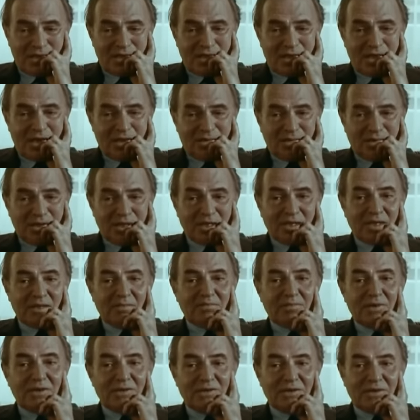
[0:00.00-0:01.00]
And we did
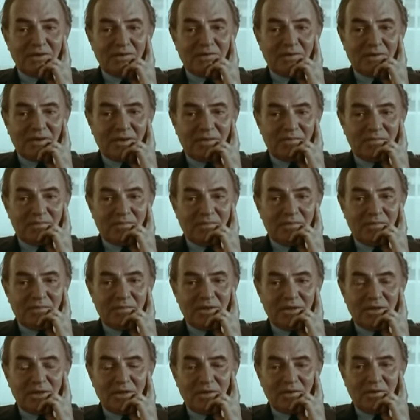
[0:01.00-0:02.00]
most of the, we
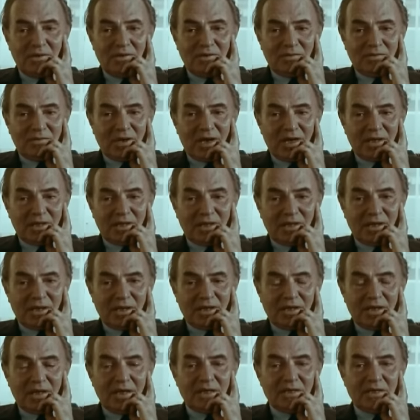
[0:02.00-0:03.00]
did all the writing, I
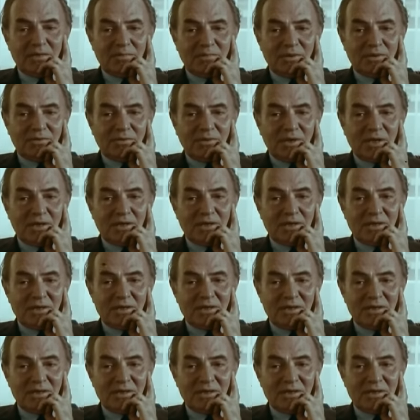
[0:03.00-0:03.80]
guess, between us.